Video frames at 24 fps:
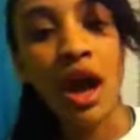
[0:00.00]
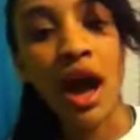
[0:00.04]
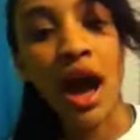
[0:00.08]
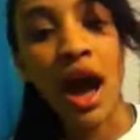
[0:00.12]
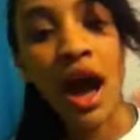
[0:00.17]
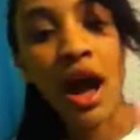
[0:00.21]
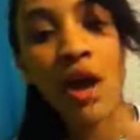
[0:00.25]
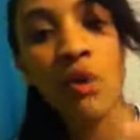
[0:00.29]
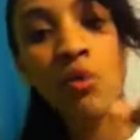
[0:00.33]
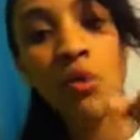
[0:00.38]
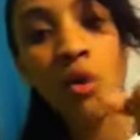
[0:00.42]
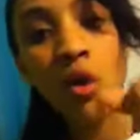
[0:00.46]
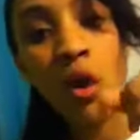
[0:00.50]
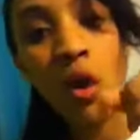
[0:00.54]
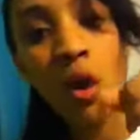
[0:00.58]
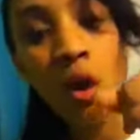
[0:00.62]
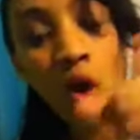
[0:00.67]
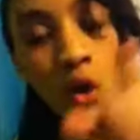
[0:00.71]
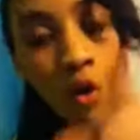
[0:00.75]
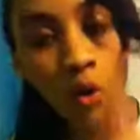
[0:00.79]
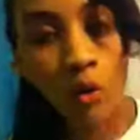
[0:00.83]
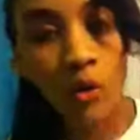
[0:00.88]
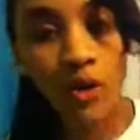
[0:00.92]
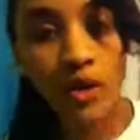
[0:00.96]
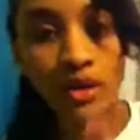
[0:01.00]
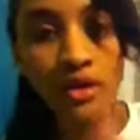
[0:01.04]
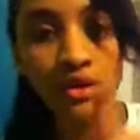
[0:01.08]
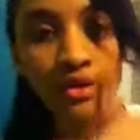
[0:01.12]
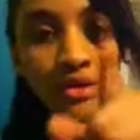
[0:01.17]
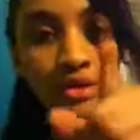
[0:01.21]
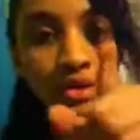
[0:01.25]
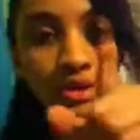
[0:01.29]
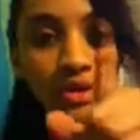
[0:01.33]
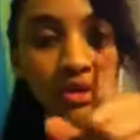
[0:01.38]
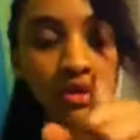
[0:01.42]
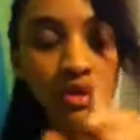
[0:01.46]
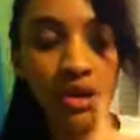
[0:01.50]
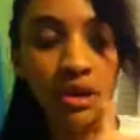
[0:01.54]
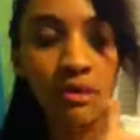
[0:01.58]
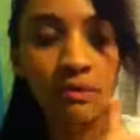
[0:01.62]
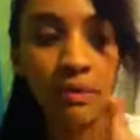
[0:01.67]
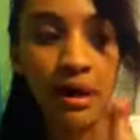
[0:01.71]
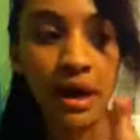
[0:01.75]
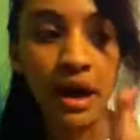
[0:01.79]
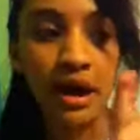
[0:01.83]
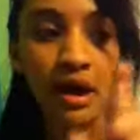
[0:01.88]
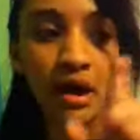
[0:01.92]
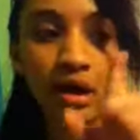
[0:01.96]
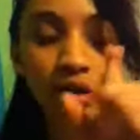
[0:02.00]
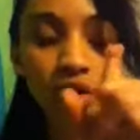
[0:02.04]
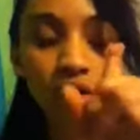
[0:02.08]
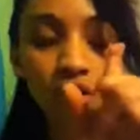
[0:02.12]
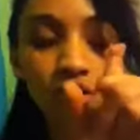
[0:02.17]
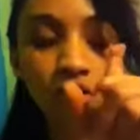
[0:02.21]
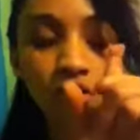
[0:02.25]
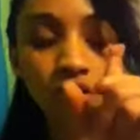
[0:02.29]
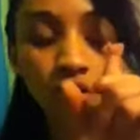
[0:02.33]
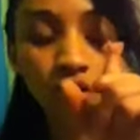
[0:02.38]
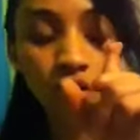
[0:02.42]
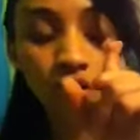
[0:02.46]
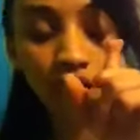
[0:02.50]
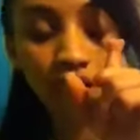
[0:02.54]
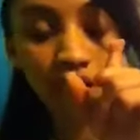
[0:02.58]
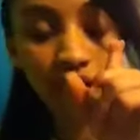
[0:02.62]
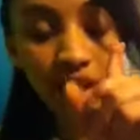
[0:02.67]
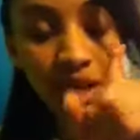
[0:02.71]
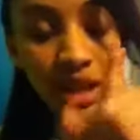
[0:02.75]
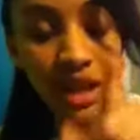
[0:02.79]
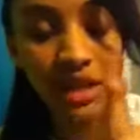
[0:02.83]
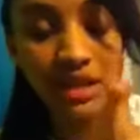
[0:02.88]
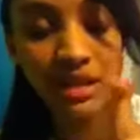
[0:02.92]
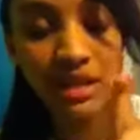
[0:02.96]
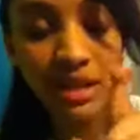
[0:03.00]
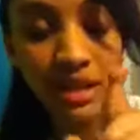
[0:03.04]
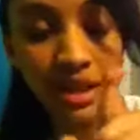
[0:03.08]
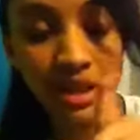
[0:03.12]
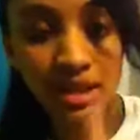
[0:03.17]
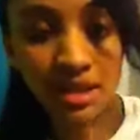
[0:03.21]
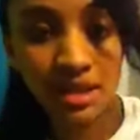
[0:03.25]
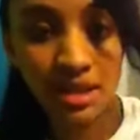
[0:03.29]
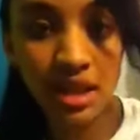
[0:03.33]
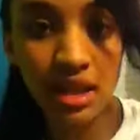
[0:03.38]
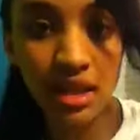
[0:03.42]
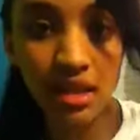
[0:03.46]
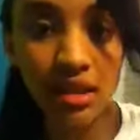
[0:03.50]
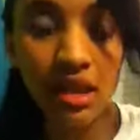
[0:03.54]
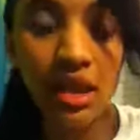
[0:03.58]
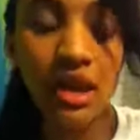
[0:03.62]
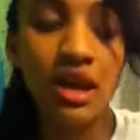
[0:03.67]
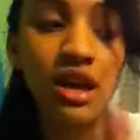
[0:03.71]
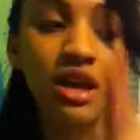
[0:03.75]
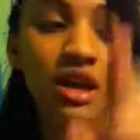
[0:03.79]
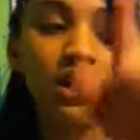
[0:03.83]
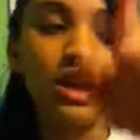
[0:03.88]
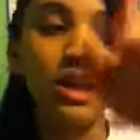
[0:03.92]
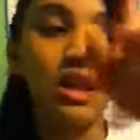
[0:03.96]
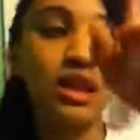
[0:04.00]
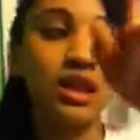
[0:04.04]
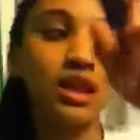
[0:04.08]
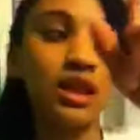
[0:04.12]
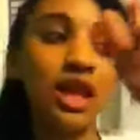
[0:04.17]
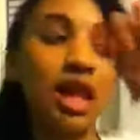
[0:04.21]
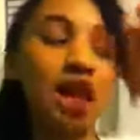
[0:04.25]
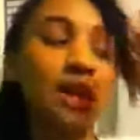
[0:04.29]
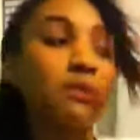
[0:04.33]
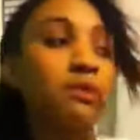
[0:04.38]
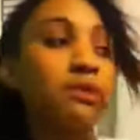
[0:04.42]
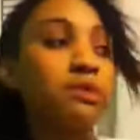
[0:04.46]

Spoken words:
I will always think back to the things that they said. Like